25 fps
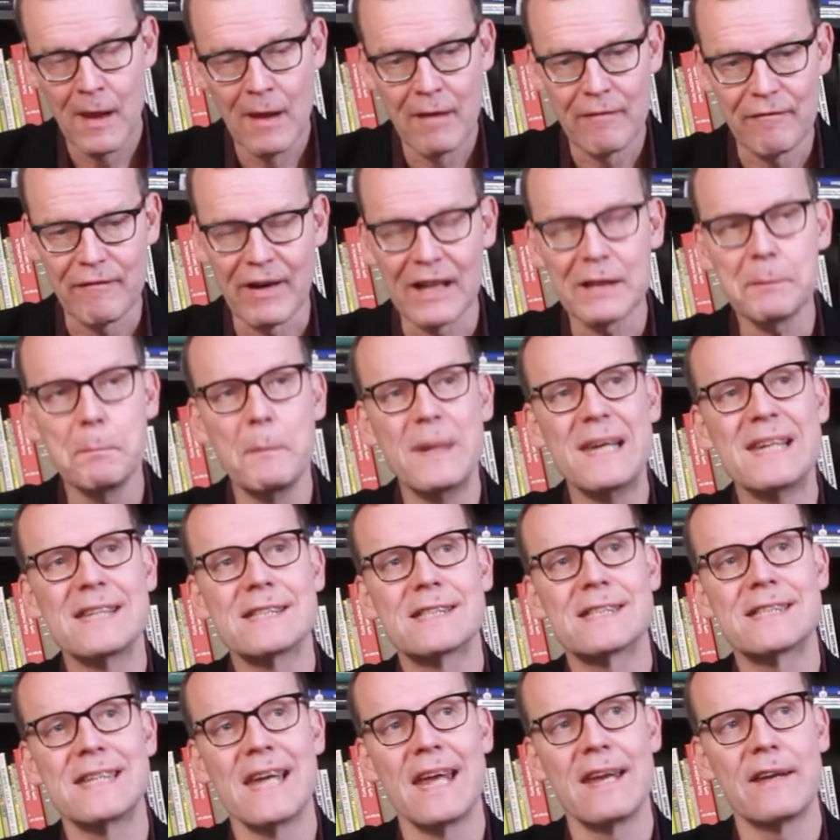That being
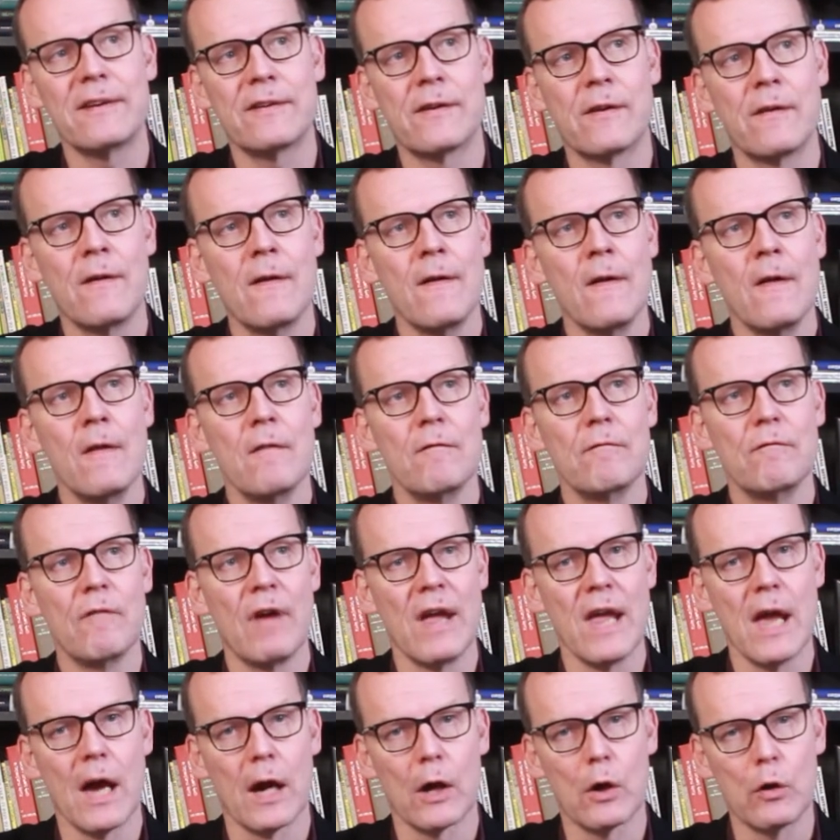said,
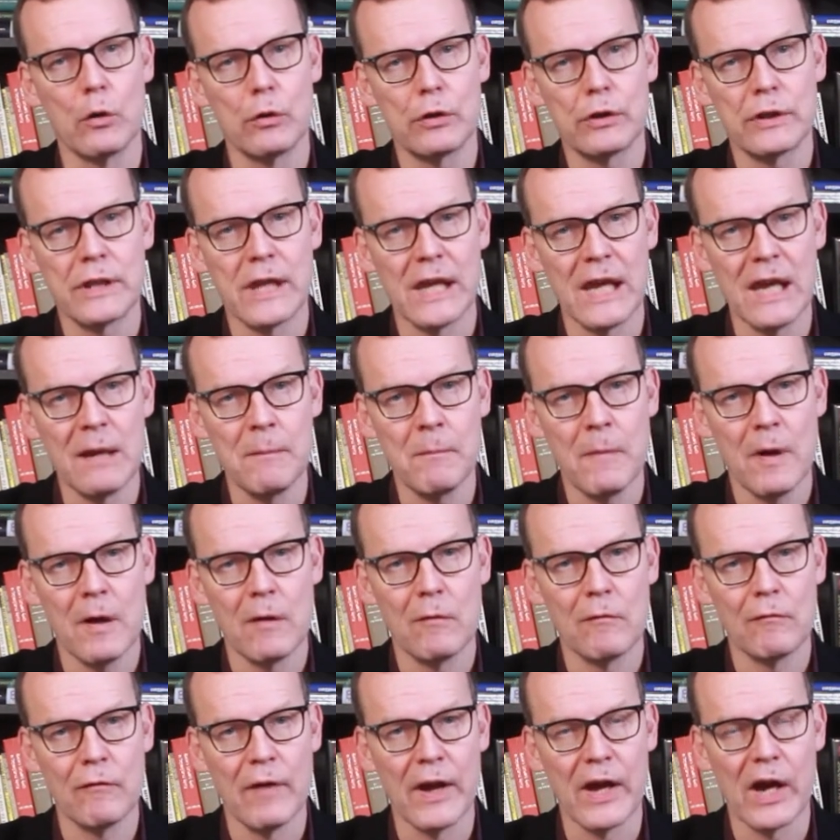they are a good team.
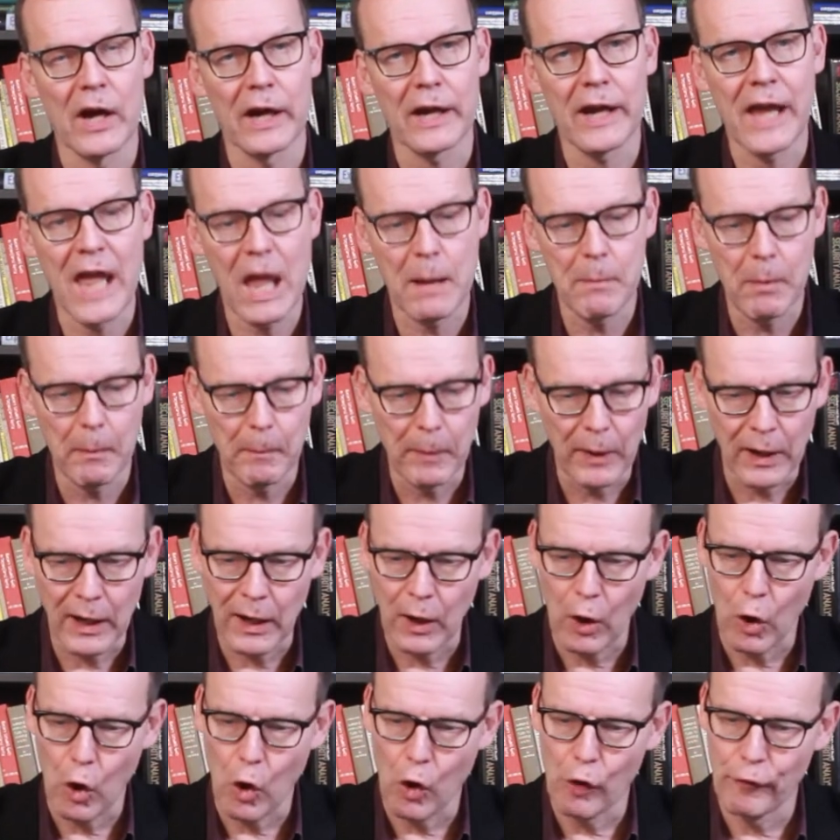They are
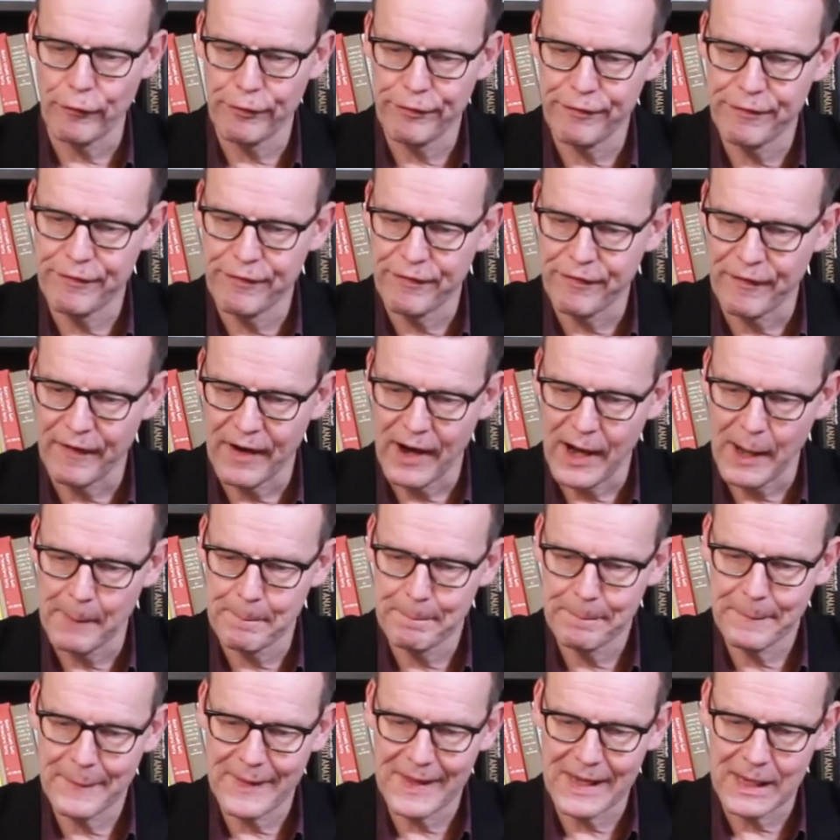capable of
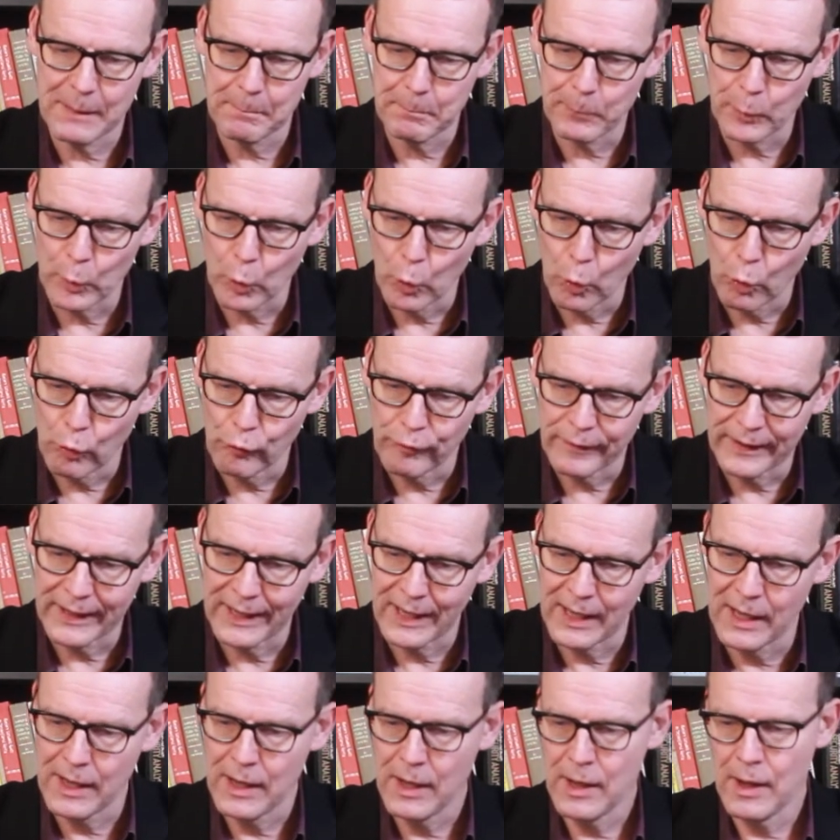
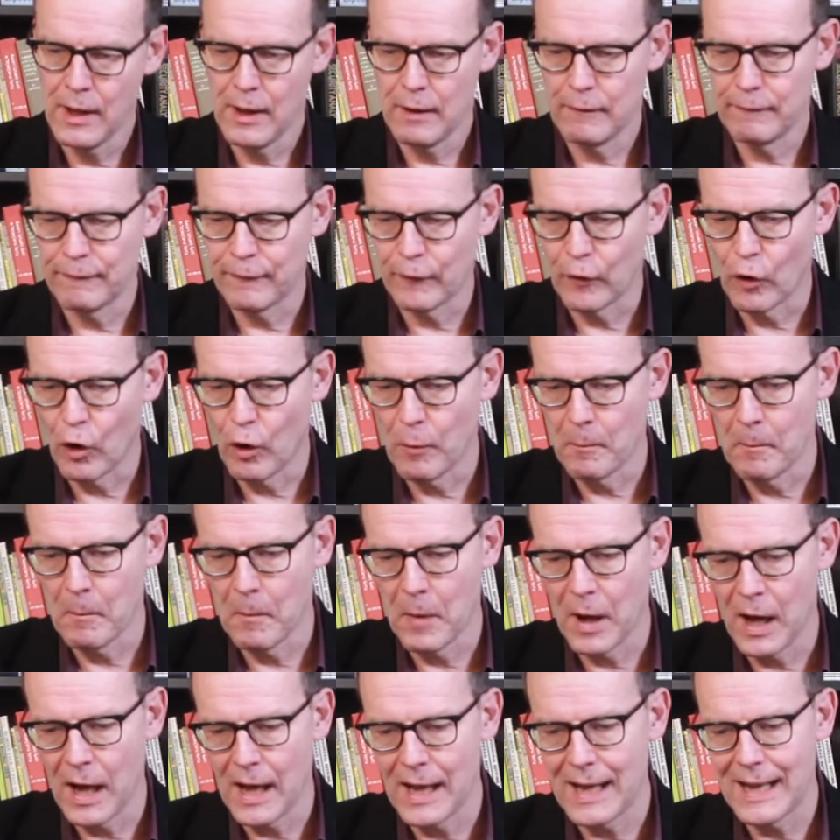improving
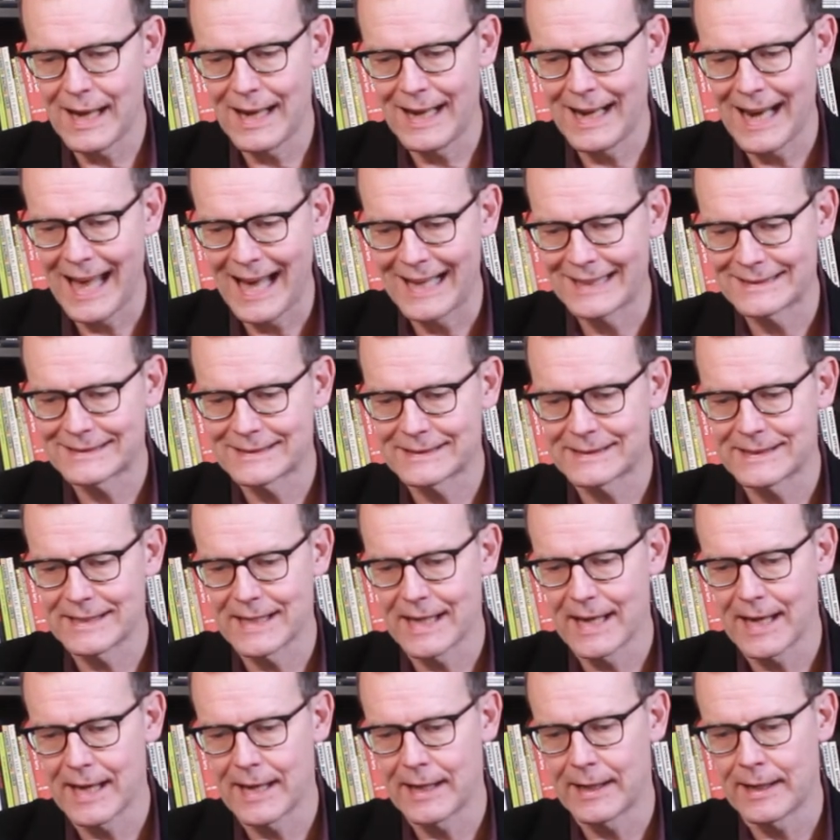from last
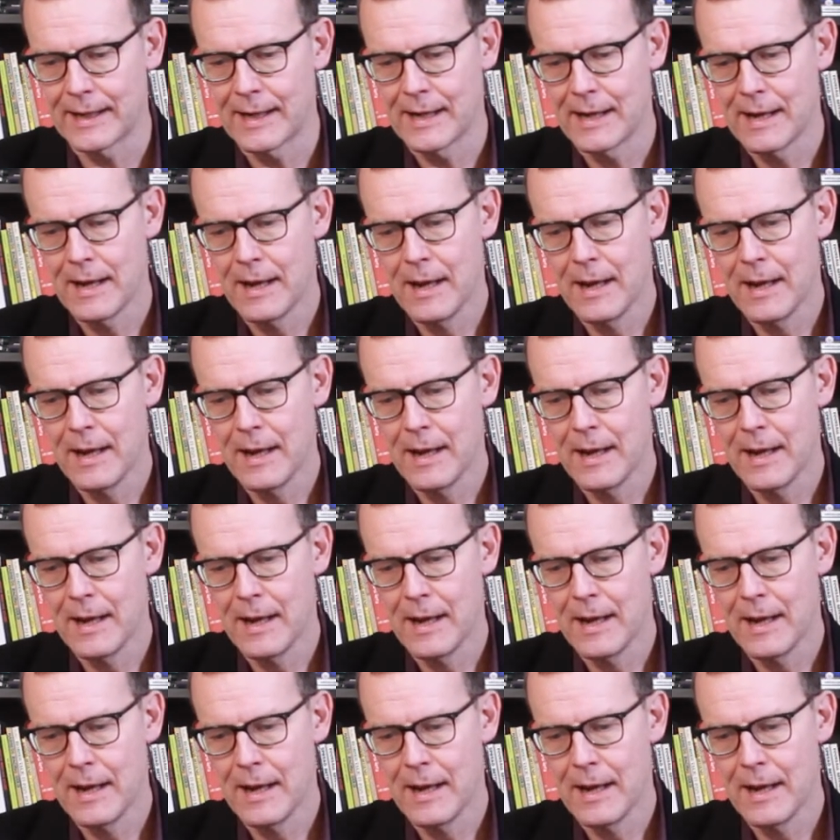year,